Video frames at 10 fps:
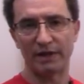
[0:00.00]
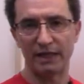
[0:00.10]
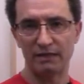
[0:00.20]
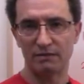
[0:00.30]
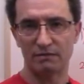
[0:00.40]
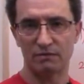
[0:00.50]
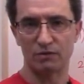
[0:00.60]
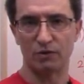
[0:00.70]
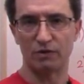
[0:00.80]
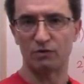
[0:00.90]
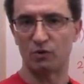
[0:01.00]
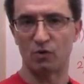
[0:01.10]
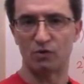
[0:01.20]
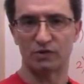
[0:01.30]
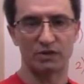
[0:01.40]
A during
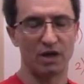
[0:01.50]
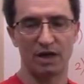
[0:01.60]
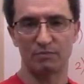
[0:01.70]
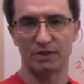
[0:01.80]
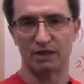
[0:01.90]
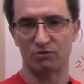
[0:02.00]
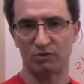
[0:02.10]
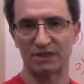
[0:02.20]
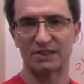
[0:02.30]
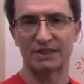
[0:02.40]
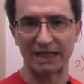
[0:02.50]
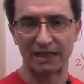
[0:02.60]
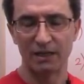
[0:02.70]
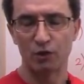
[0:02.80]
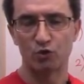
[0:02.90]
those times that you are
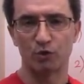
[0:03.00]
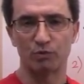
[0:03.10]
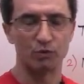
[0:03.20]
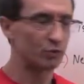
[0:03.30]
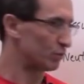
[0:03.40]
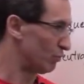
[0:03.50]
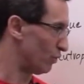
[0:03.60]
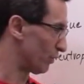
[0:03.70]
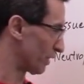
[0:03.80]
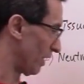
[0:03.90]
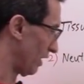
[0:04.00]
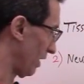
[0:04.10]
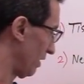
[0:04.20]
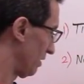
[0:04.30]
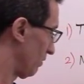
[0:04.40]
sick to produce more
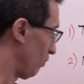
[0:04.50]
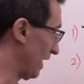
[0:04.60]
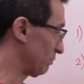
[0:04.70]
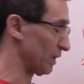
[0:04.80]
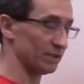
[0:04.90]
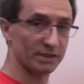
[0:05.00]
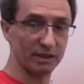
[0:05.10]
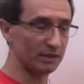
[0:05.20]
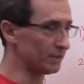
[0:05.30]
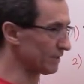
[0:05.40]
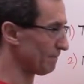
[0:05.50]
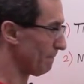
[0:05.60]
white blood cells,